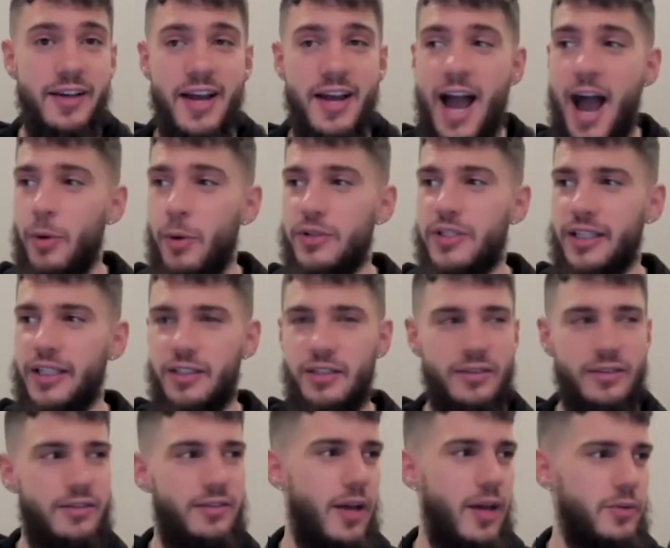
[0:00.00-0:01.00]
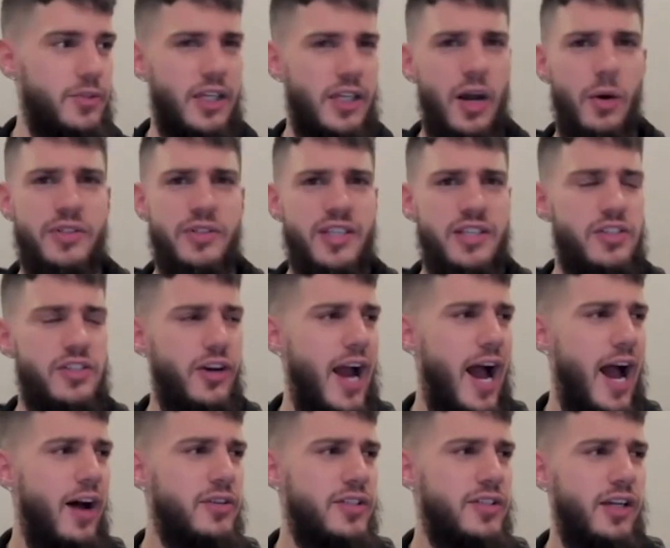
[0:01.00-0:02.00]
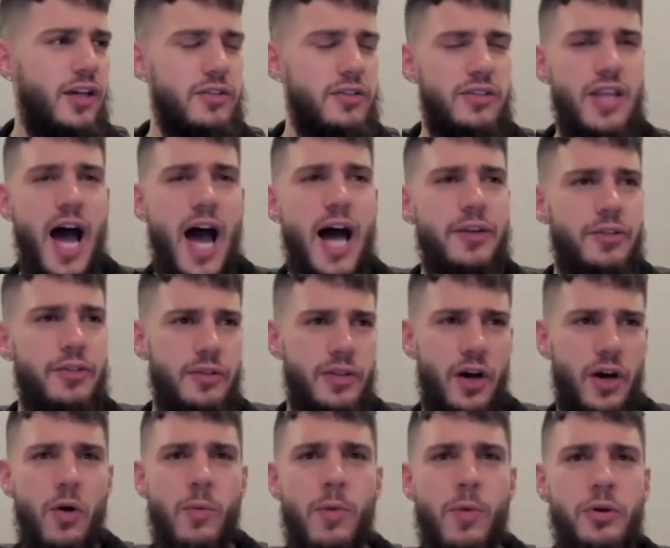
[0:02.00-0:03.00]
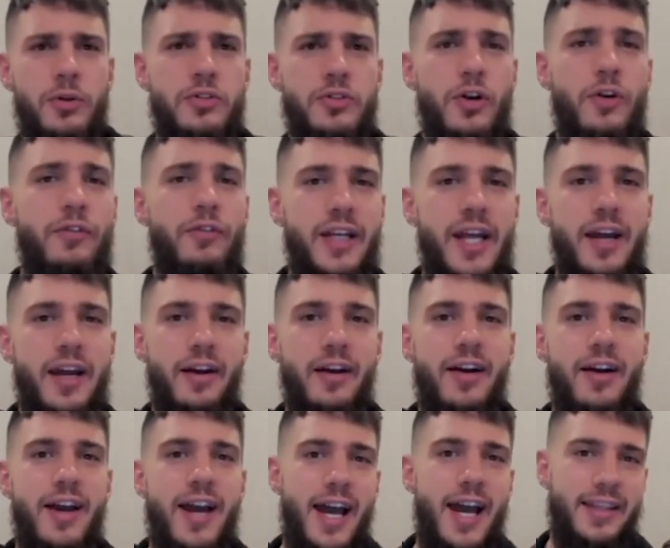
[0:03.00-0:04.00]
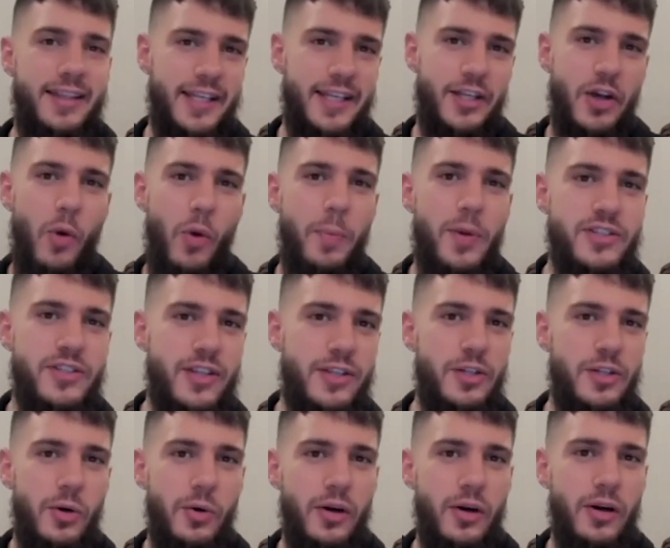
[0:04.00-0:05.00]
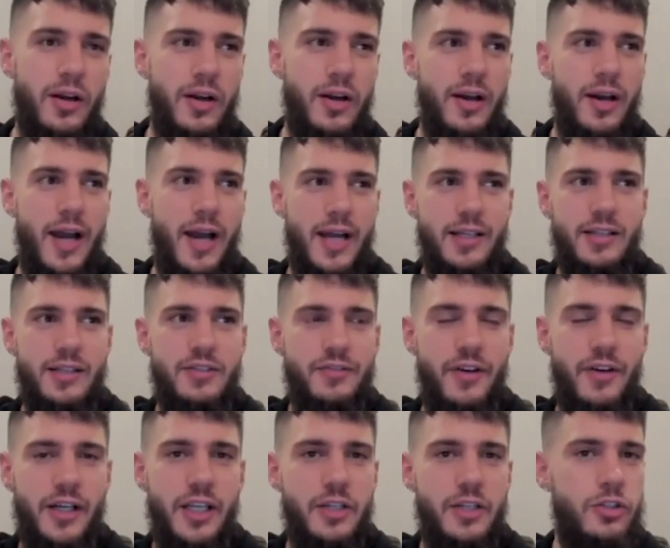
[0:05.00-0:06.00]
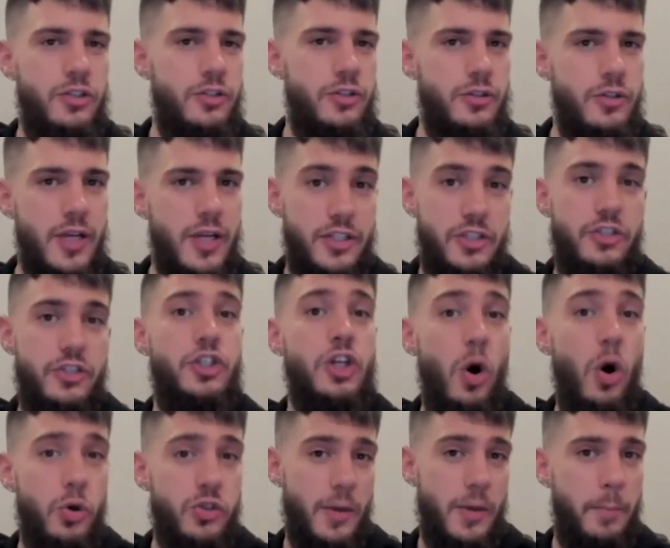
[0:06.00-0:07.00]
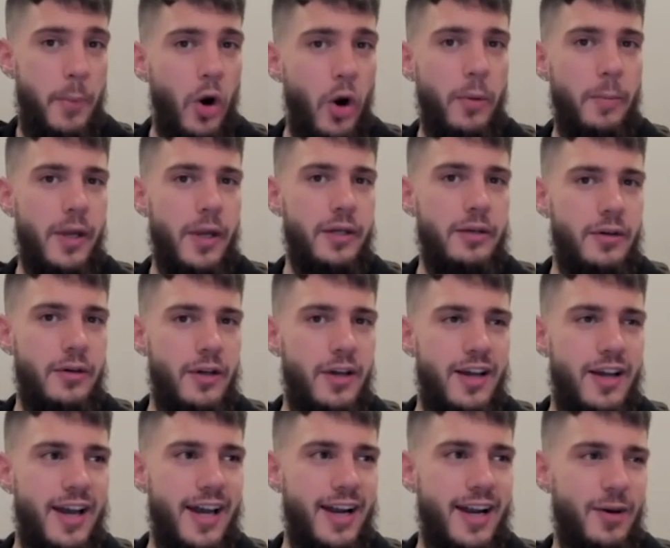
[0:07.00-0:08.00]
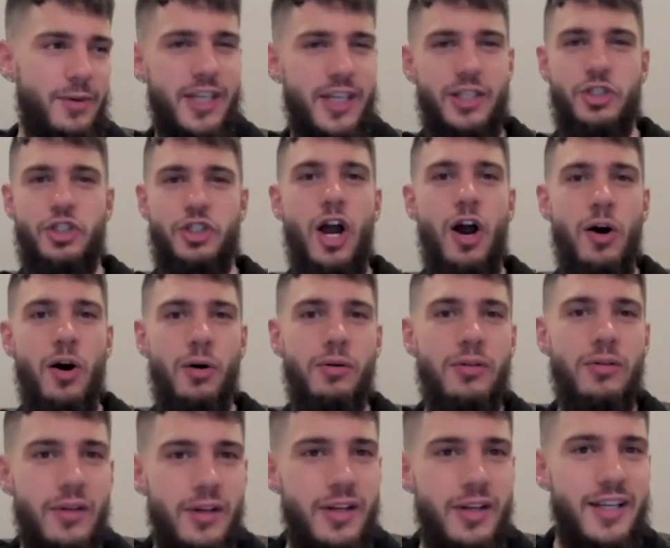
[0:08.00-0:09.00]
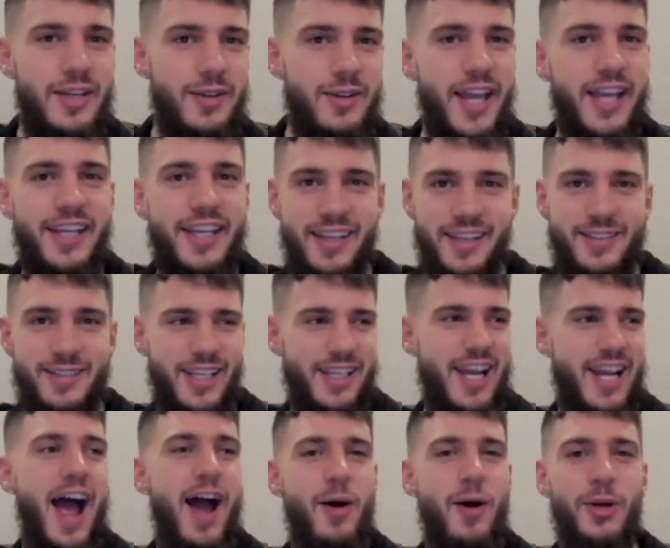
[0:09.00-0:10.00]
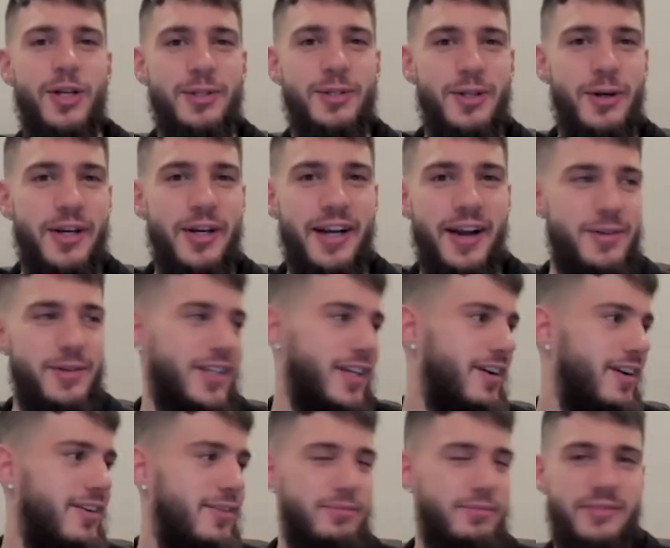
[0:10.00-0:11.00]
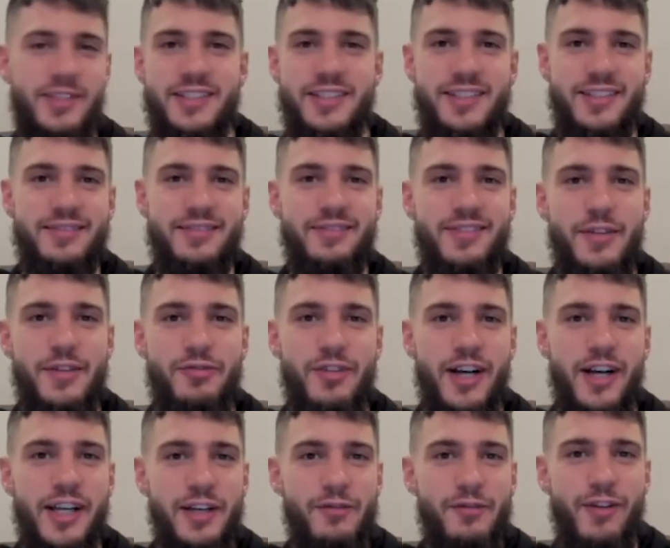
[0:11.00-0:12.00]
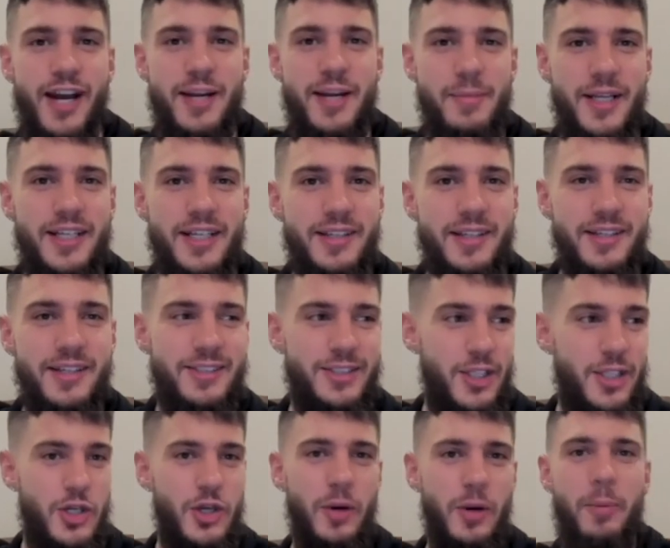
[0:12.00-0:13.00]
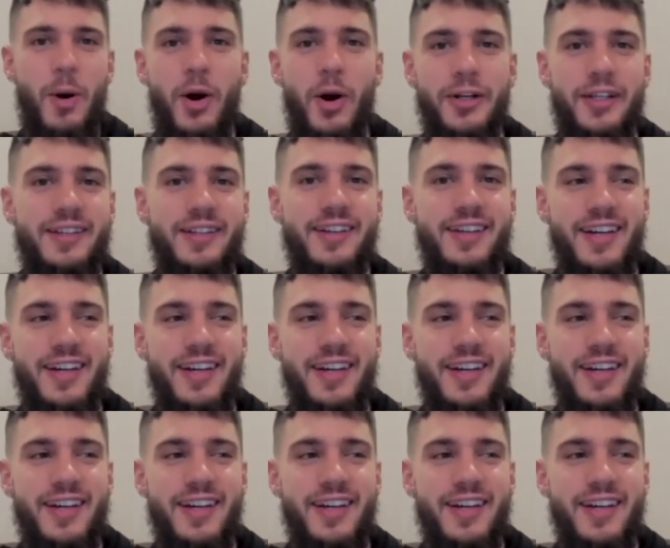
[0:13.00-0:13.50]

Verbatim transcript: I was like, I was like, "Yo, is this your house?" He goes, "Nah, dude. The homeowner's over there." And then he opens the door, and it's fucking it's Joe's apartment. And I was like, "Joe." He's like, he's like, Kyle, what are you doing here? I was like, oh, this. He fucking invited me to the to your party.